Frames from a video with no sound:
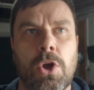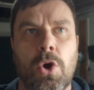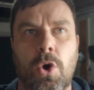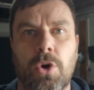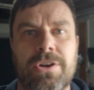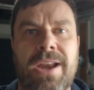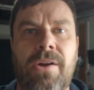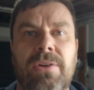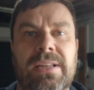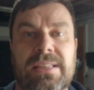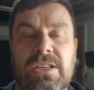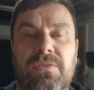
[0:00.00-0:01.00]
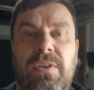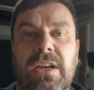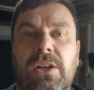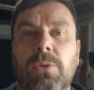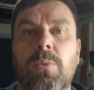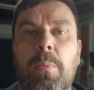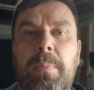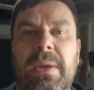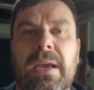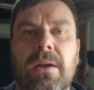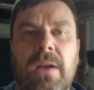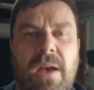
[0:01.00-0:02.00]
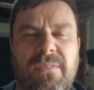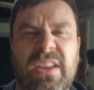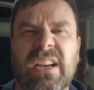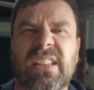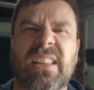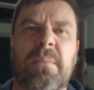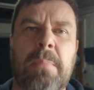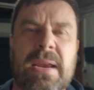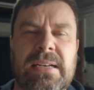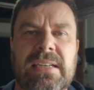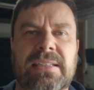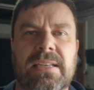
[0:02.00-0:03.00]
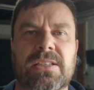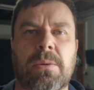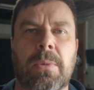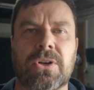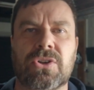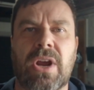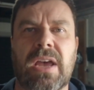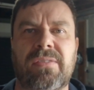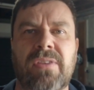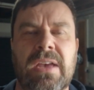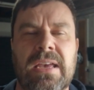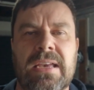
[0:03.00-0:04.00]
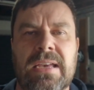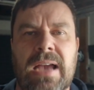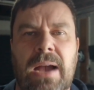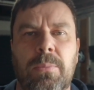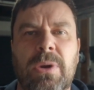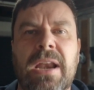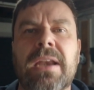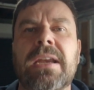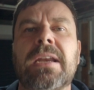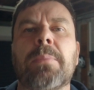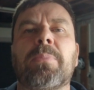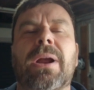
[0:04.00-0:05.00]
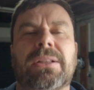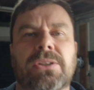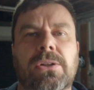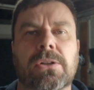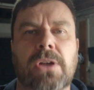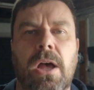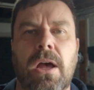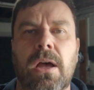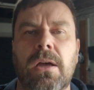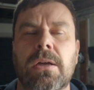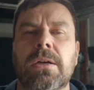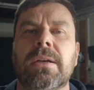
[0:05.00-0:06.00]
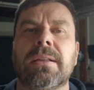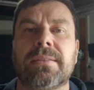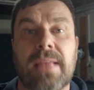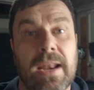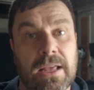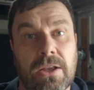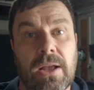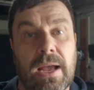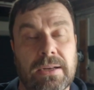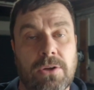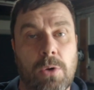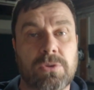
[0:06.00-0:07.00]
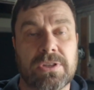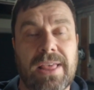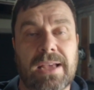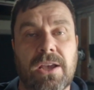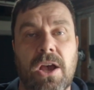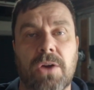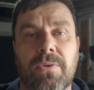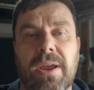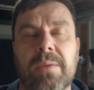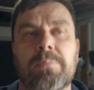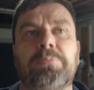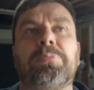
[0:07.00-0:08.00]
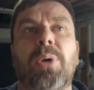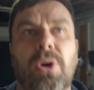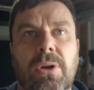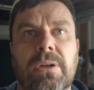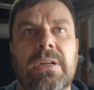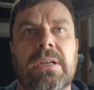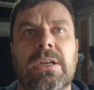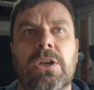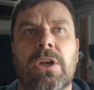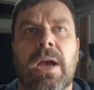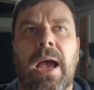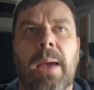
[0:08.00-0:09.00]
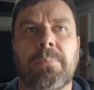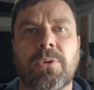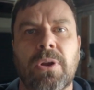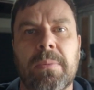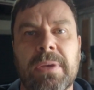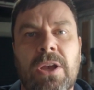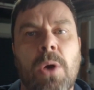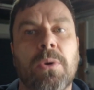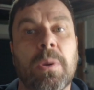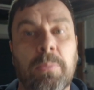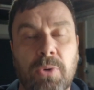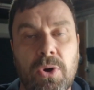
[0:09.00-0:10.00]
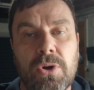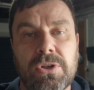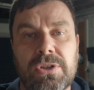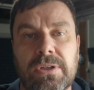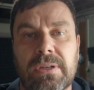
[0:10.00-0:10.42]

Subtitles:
ordinarily this vehicle would be a vehicle that mainly sits on my drive, and when I need a practical car, then I go to that car, right? But I'm going to be going abroad